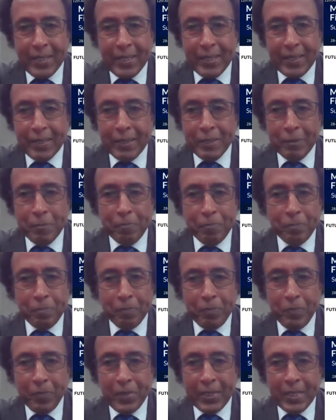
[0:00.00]

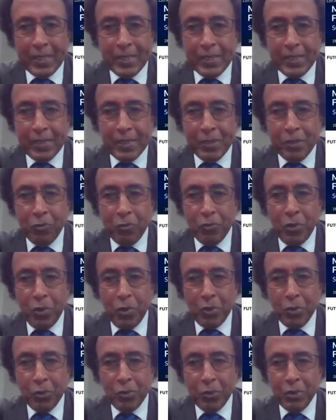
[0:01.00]
um,
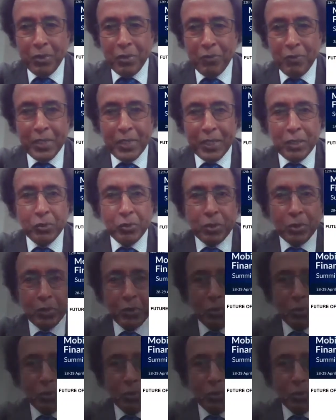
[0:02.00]
focus on the financial